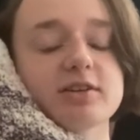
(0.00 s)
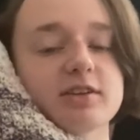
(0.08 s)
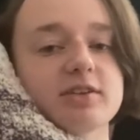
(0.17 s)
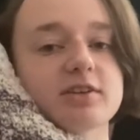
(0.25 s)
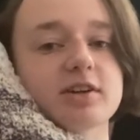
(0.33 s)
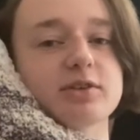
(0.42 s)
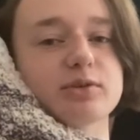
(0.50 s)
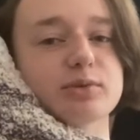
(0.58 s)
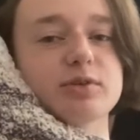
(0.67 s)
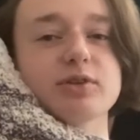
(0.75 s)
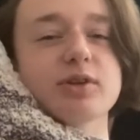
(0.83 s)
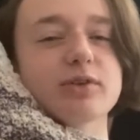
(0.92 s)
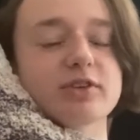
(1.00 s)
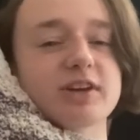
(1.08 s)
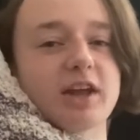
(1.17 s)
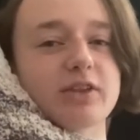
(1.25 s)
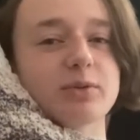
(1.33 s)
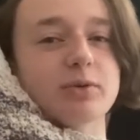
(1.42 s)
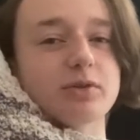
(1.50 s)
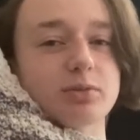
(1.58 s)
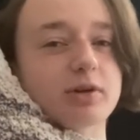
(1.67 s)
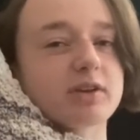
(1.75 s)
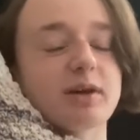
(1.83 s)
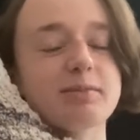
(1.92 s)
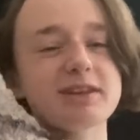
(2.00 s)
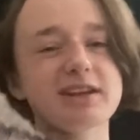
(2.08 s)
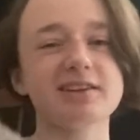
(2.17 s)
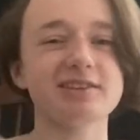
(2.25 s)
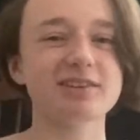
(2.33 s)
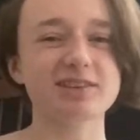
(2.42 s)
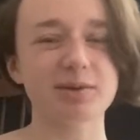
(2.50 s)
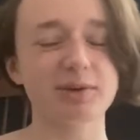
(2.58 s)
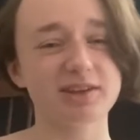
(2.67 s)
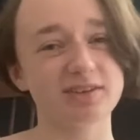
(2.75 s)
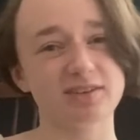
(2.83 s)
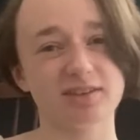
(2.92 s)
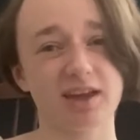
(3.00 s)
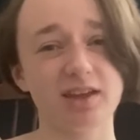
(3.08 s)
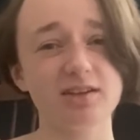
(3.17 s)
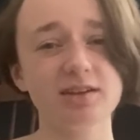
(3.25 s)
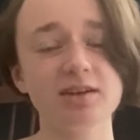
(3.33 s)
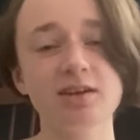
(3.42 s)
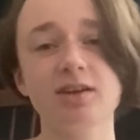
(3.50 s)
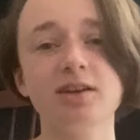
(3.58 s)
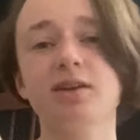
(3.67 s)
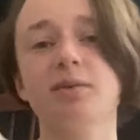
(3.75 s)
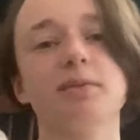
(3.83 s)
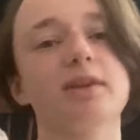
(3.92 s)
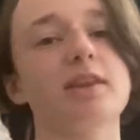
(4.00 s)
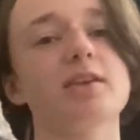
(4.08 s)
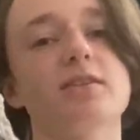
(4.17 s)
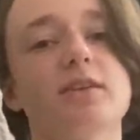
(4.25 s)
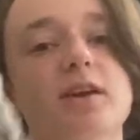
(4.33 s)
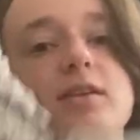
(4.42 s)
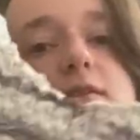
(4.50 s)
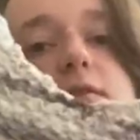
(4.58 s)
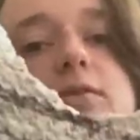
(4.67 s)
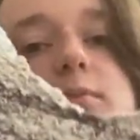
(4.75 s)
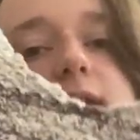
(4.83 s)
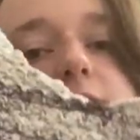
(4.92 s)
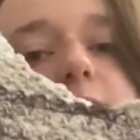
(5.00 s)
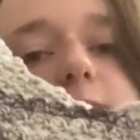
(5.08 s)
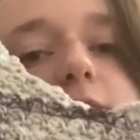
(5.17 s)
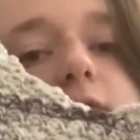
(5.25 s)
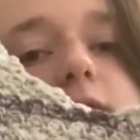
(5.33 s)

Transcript: These colors were too close together once worked up. They didn't look that way in the skein, but they just kind of became too